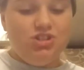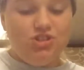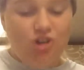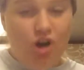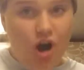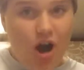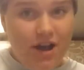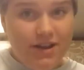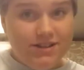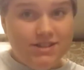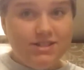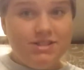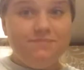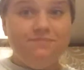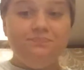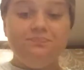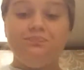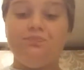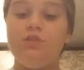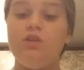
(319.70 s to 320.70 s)
not.
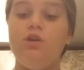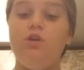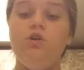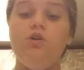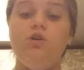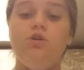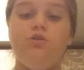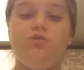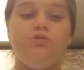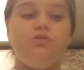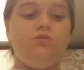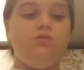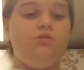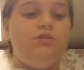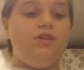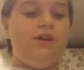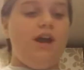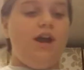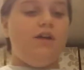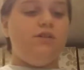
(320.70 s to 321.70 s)
So
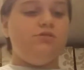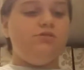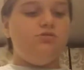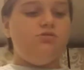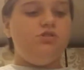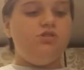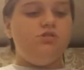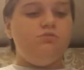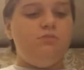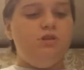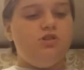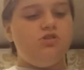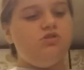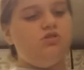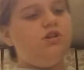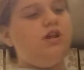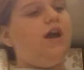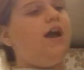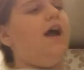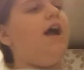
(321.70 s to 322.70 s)
yeah, so just make
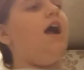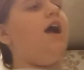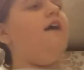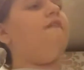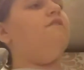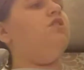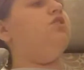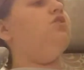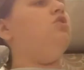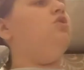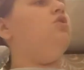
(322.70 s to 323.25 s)
sure to have